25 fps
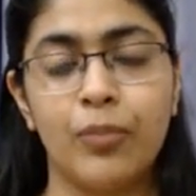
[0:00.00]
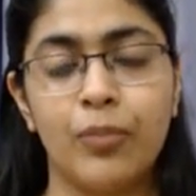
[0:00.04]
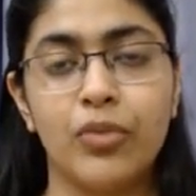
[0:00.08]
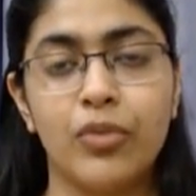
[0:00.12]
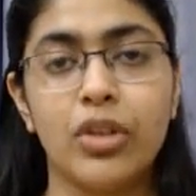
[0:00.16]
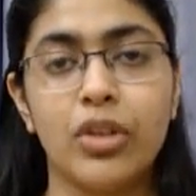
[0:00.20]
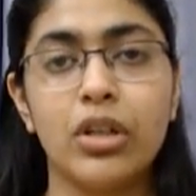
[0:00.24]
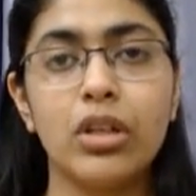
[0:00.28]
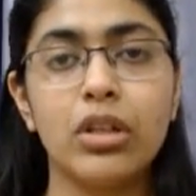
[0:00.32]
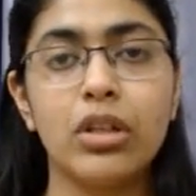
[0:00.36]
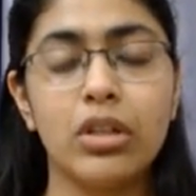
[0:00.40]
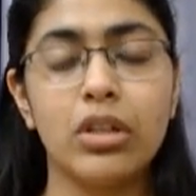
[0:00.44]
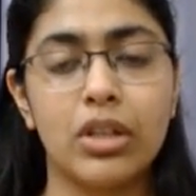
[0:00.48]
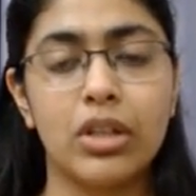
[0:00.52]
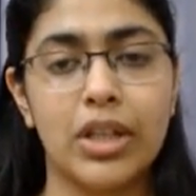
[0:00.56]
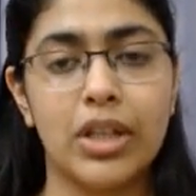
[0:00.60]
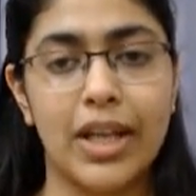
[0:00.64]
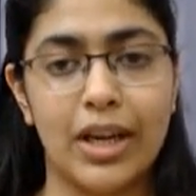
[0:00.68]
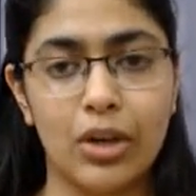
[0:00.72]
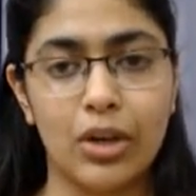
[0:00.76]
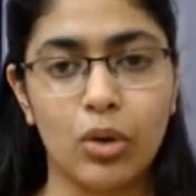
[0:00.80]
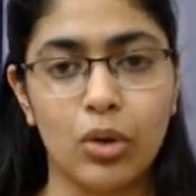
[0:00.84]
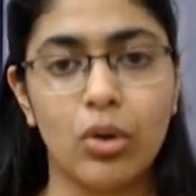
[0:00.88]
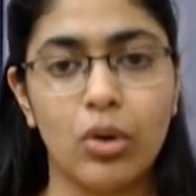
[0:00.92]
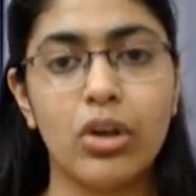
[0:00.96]
The
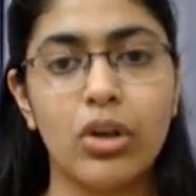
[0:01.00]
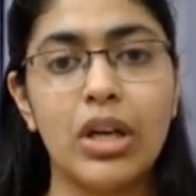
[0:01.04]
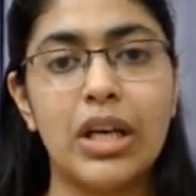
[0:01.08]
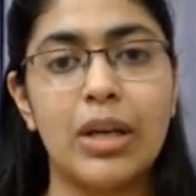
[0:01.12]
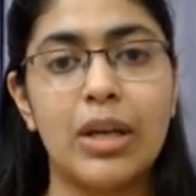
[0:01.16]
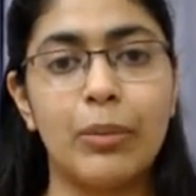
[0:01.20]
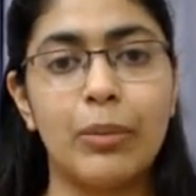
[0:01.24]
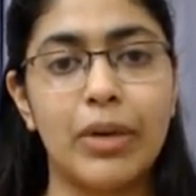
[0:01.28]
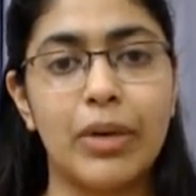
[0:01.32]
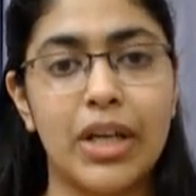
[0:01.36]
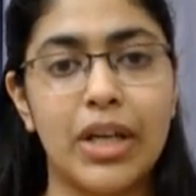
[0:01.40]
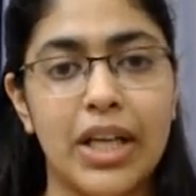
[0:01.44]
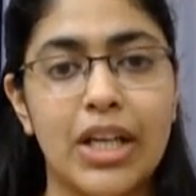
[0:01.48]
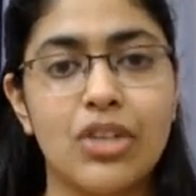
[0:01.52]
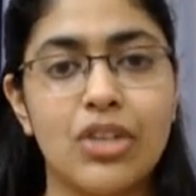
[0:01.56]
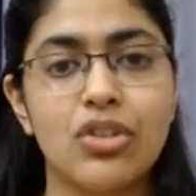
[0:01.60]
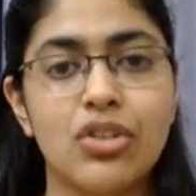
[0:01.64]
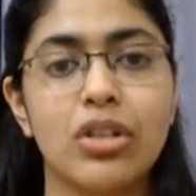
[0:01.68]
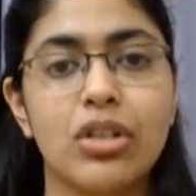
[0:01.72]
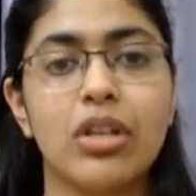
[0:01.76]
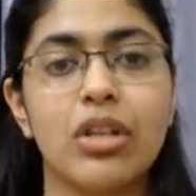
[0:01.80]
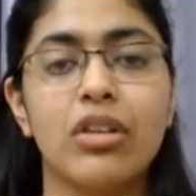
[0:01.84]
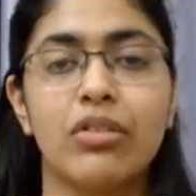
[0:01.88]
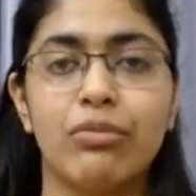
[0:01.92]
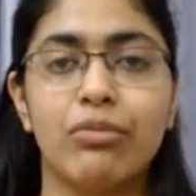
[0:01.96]
territorial
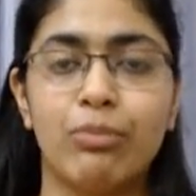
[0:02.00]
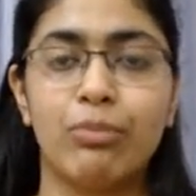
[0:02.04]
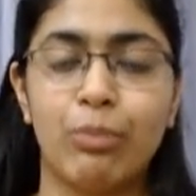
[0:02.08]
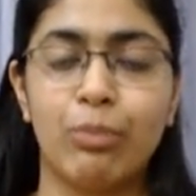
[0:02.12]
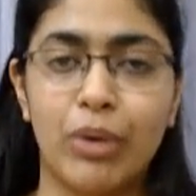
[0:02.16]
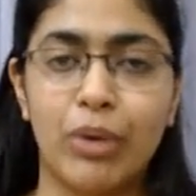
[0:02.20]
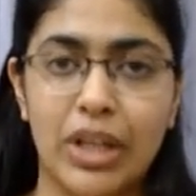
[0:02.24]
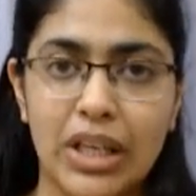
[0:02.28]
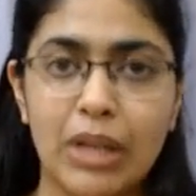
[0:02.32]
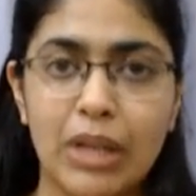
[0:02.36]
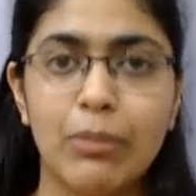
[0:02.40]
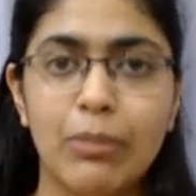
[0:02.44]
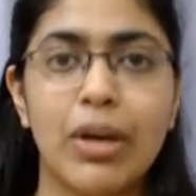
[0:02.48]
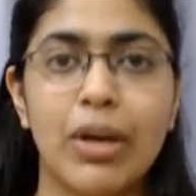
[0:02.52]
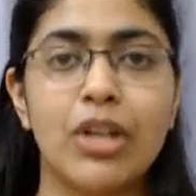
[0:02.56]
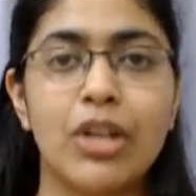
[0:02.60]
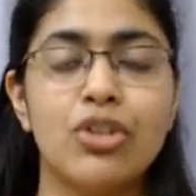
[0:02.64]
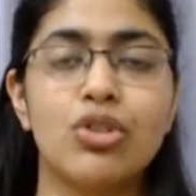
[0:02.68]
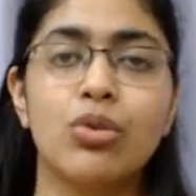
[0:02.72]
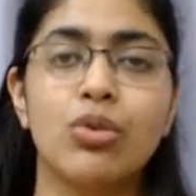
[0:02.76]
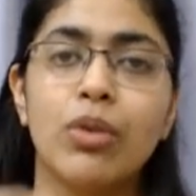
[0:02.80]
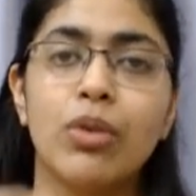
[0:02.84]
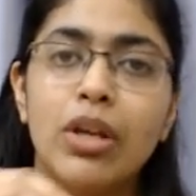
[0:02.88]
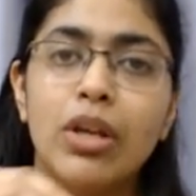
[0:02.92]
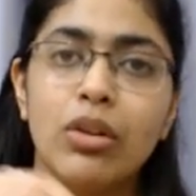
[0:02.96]
limitation is pretty
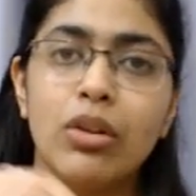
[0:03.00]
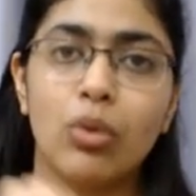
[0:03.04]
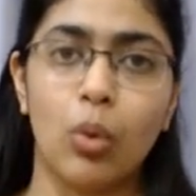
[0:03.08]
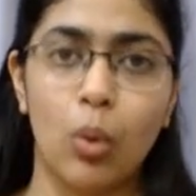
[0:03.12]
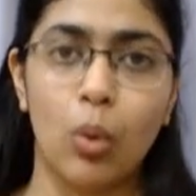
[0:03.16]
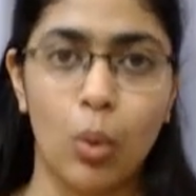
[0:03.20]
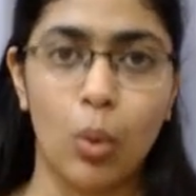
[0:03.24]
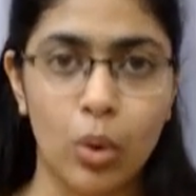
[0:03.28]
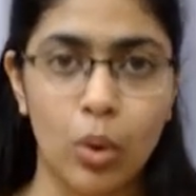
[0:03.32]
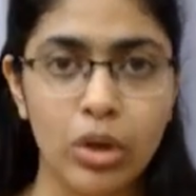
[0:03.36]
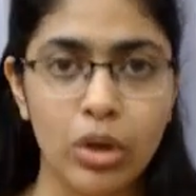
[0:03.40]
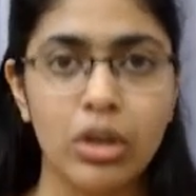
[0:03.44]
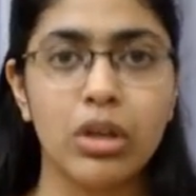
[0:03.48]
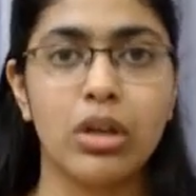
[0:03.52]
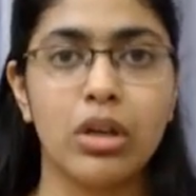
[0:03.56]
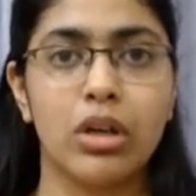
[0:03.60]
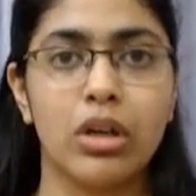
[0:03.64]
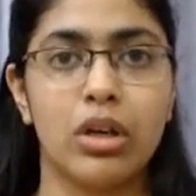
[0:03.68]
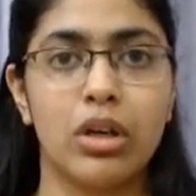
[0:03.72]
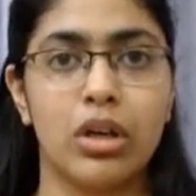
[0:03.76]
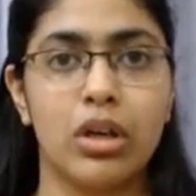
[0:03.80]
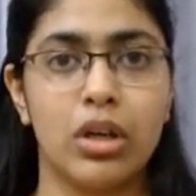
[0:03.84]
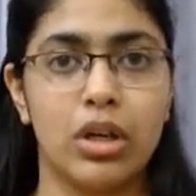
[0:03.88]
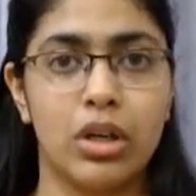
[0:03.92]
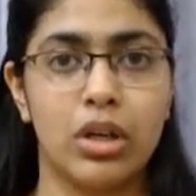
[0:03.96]
much to his own
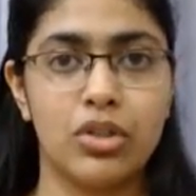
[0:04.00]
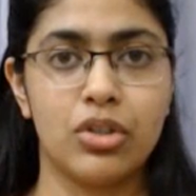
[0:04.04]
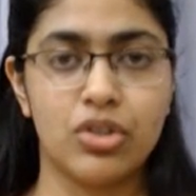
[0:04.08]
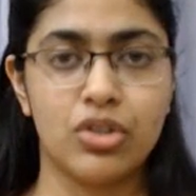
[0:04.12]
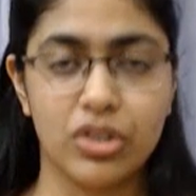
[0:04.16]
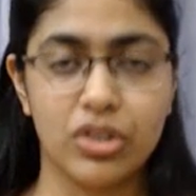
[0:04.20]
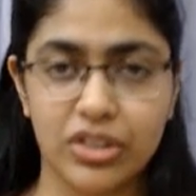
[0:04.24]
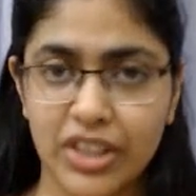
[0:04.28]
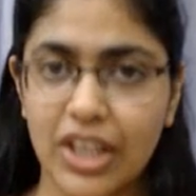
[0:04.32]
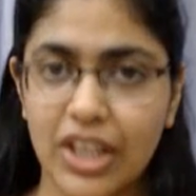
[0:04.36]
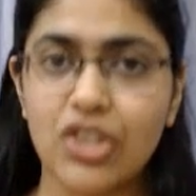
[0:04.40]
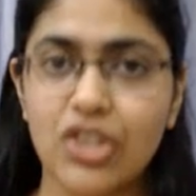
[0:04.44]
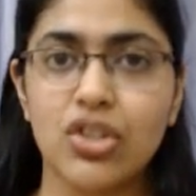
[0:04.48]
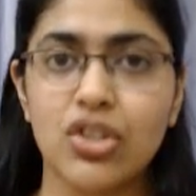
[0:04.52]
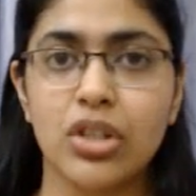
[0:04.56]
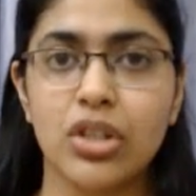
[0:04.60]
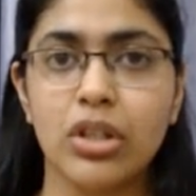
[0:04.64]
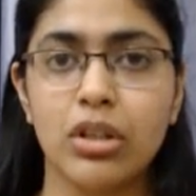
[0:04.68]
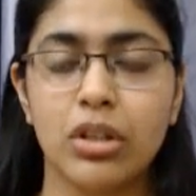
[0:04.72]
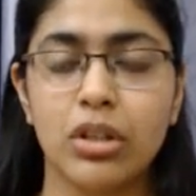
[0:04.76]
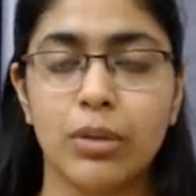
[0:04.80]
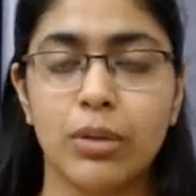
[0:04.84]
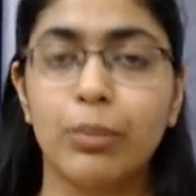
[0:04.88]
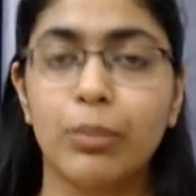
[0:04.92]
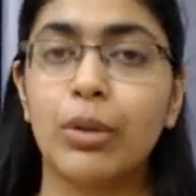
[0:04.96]
jurisdiction,
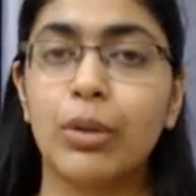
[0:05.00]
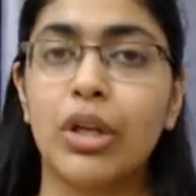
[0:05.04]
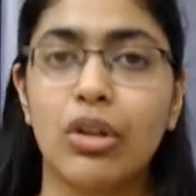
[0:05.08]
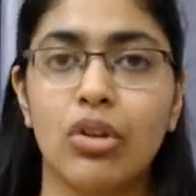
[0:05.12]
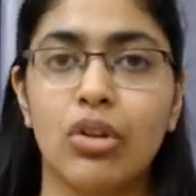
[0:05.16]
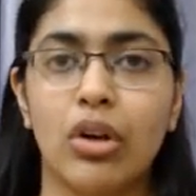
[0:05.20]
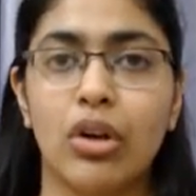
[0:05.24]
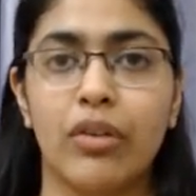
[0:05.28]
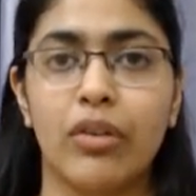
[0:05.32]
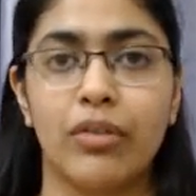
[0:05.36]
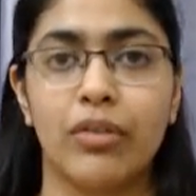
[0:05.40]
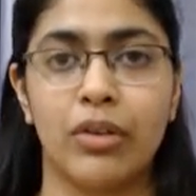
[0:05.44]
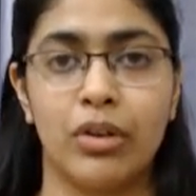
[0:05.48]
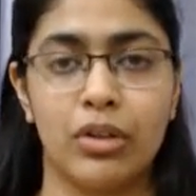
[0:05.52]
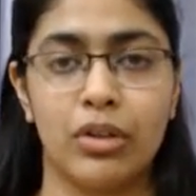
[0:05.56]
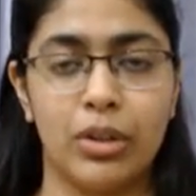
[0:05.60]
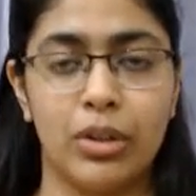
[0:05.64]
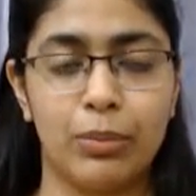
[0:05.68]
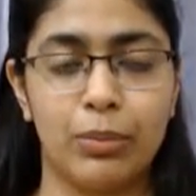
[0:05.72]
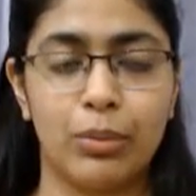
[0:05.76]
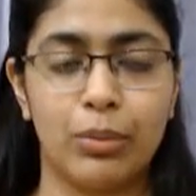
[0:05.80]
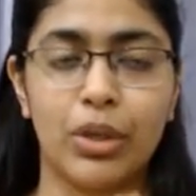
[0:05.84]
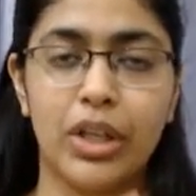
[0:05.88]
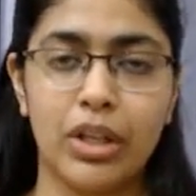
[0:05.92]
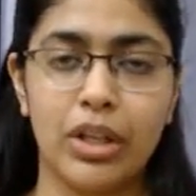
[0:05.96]
the
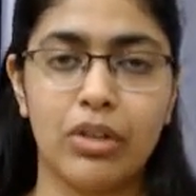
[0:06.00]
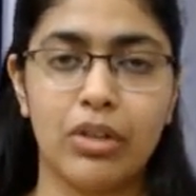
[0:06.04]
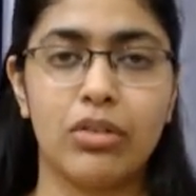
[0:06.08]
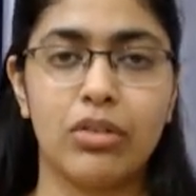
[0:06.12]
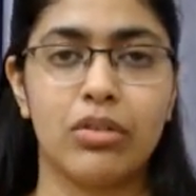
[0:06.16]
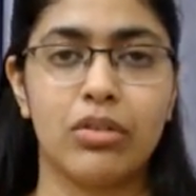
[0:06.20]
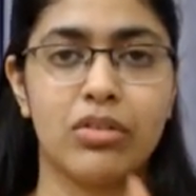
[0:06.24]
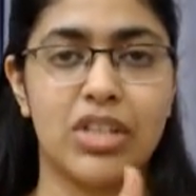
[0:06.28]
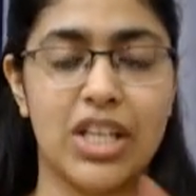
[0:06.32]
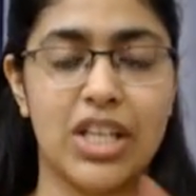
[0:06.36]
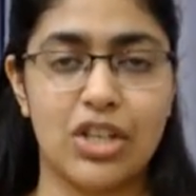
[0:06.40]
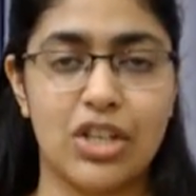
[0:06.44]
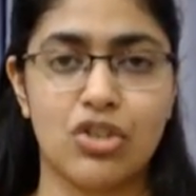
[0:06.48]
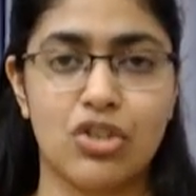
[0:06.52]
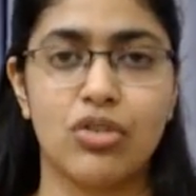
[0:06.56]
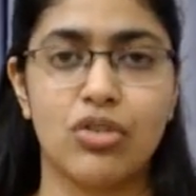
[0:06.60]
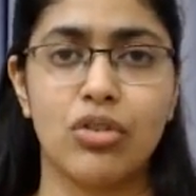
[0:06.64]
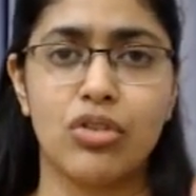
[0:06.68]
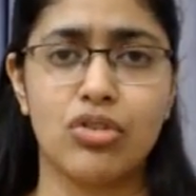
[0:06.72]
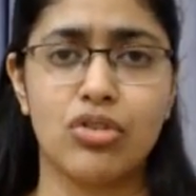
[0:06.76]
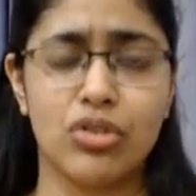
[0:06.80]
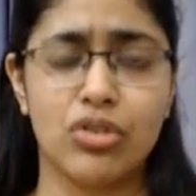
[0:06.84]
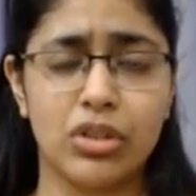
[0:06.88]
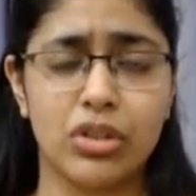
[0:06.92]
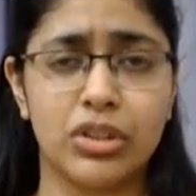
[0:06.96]
police
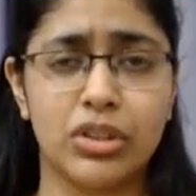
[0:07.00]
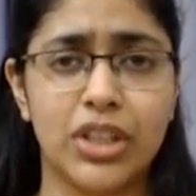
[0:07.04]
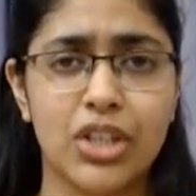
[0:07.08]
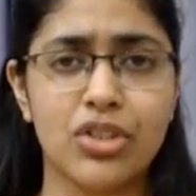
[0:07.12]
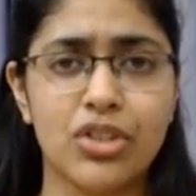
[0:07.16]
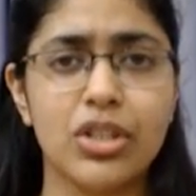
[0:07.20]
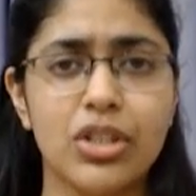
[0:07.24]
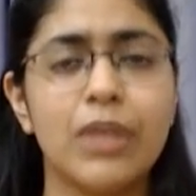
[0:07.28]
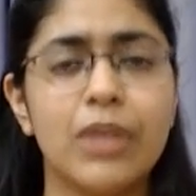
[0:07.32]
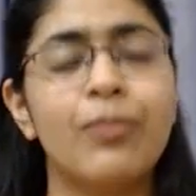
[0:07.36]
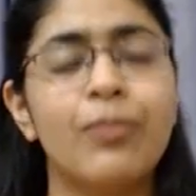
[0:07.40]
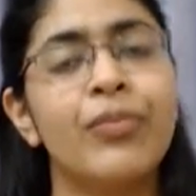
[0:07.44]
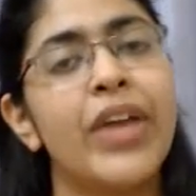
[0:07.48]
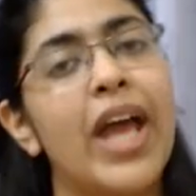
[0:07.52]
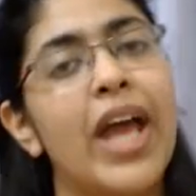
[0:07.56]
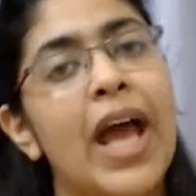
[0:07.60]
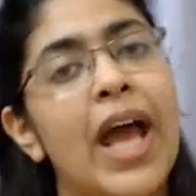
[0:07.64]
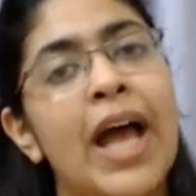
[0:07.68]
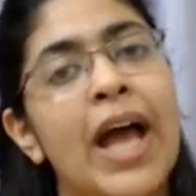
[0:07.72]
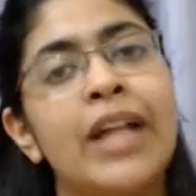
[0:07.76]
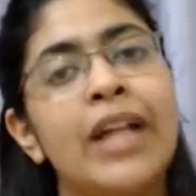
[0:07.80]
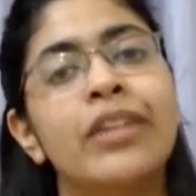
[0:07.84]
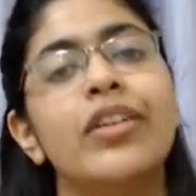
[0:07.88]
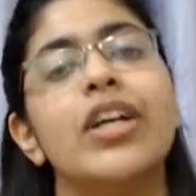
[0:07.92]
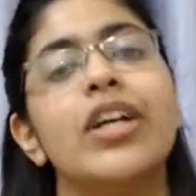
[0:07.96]
station's jurisdiction,
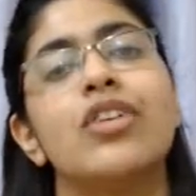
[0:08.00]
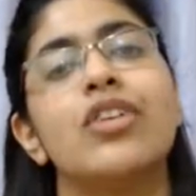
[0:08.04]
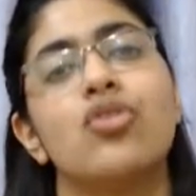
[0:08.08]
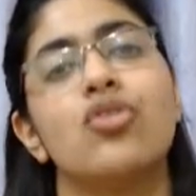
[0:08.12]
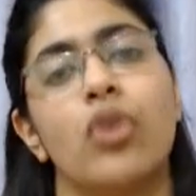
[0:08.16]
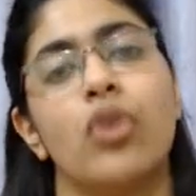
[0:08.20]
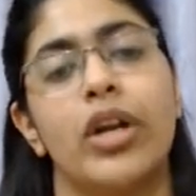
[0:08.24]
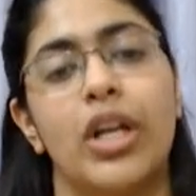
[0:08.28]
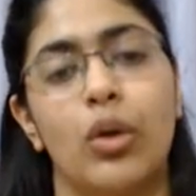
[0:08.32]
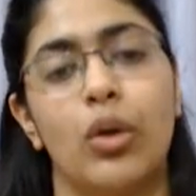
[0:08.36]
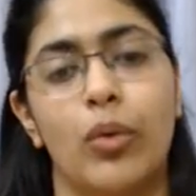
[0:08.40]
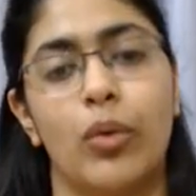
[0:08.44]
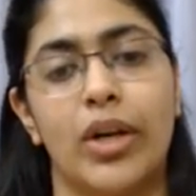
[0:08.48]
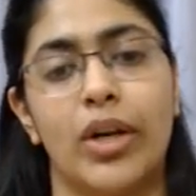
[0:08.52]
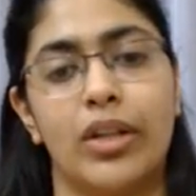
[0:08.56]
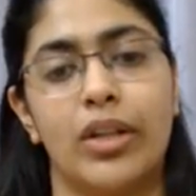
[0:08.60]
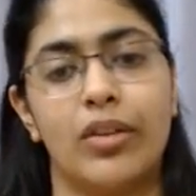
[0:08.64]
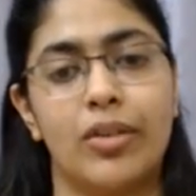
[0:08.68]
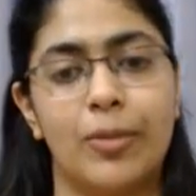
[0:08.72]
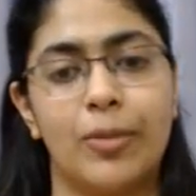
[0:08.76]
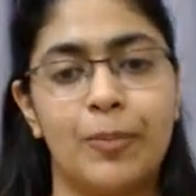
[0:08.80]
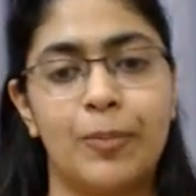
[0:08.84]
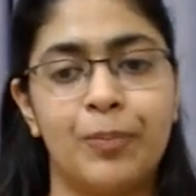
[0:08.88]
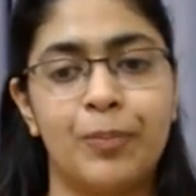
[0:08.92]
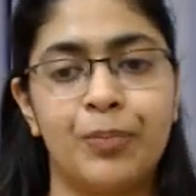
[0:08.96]
and the adjoining
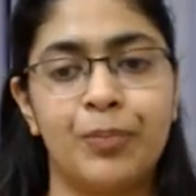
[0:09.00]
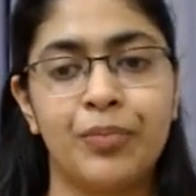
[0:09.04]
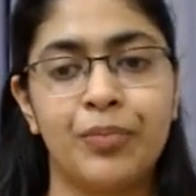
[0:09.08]
ones.